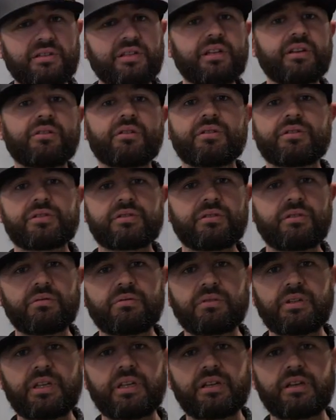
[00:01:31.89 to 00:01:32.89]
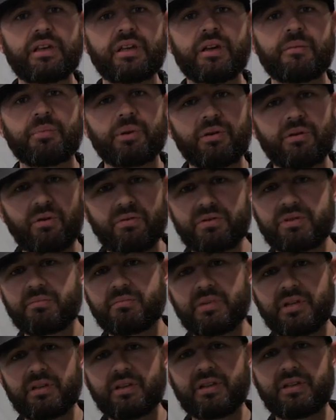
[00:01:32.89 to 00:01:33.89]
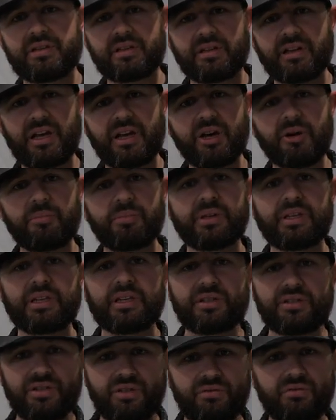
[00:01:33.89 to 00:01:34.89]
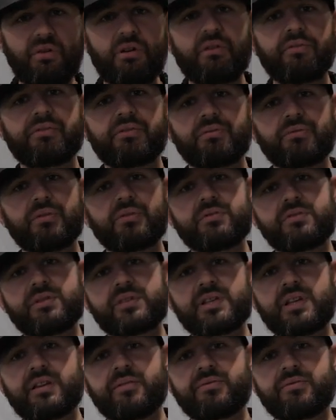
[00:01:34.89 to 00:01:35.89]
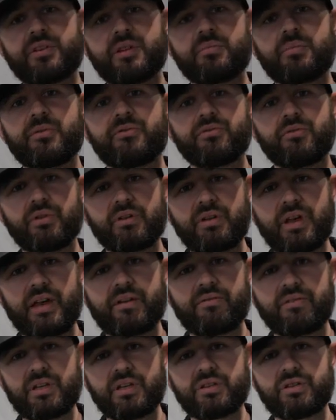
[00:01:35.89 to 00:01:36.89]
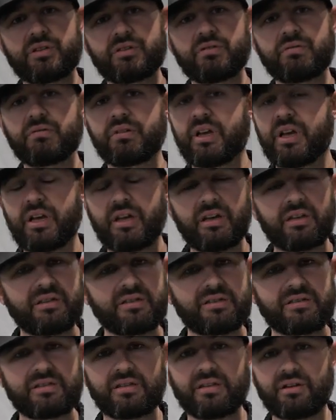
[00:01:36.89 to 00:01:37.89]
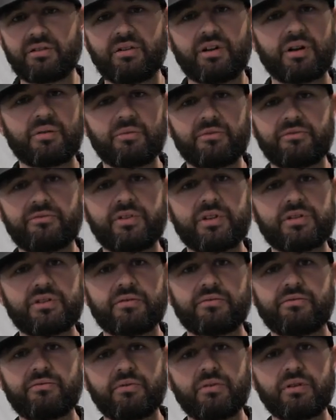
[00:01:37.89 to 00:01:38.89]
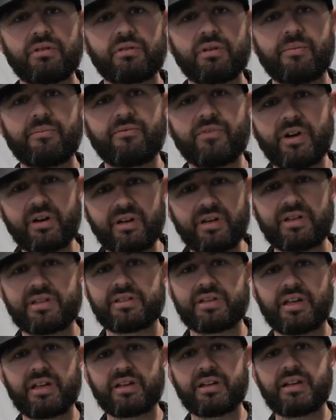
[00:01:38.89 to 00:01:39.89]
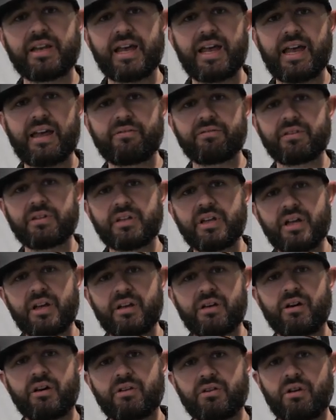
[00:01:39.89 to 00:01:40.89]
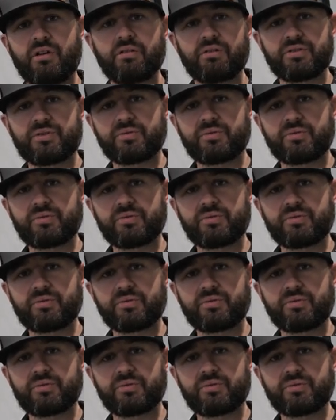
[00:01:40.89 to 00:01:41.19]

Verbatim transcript: leak or a slow leak, but ultimately it's gonna help get you off the road safely before you have an issue. This is an incredible feature for you. I'm very excited to have it on all our